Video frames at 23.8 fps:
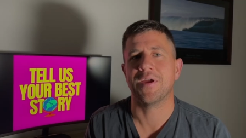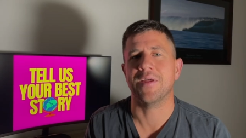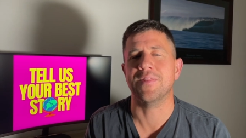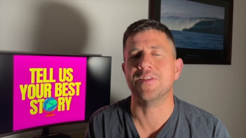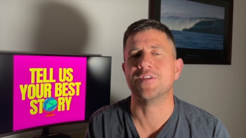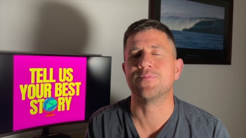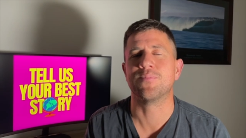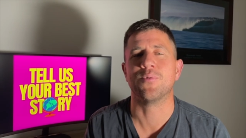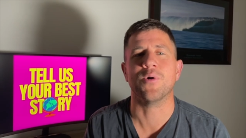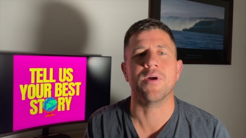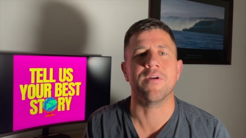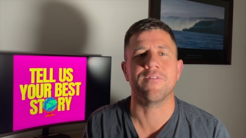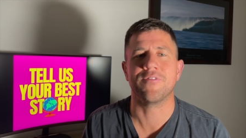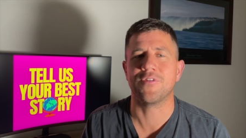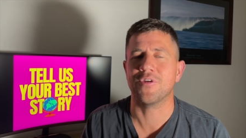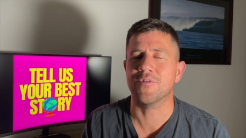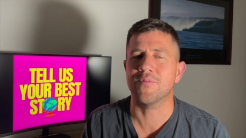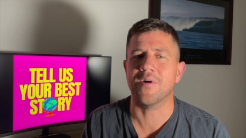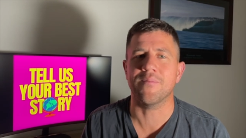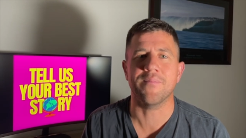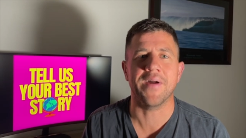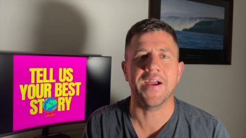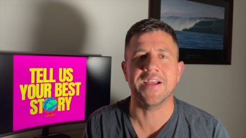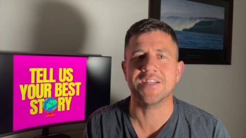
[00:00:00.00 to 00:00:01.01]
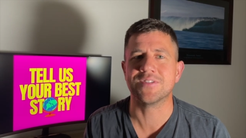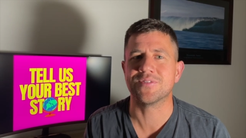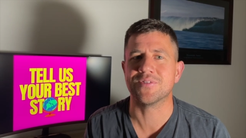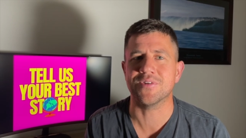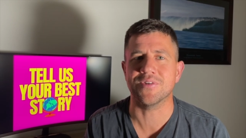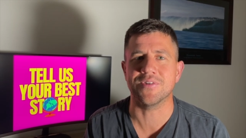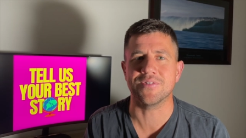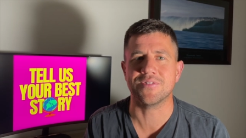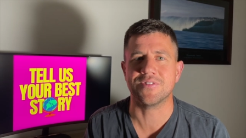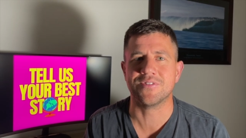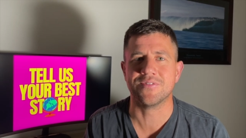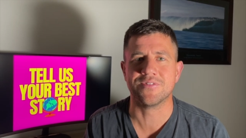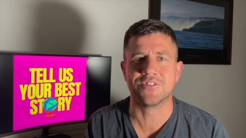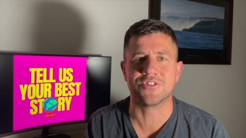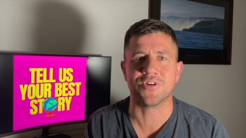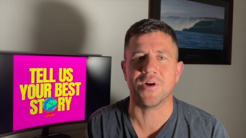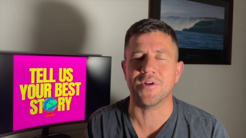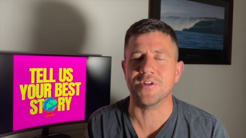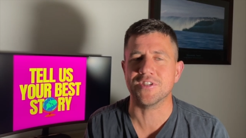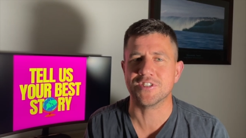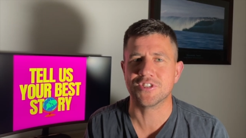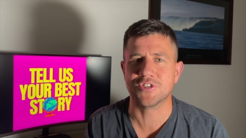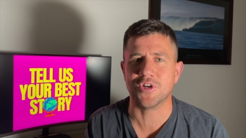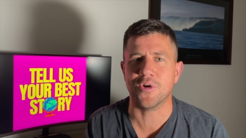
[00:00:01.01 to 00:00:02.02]
At this point, a few of my mates were
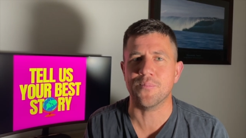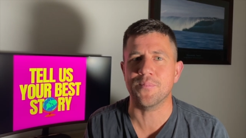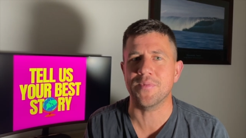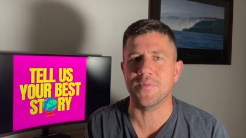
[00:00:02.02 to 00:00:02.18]
trying to stop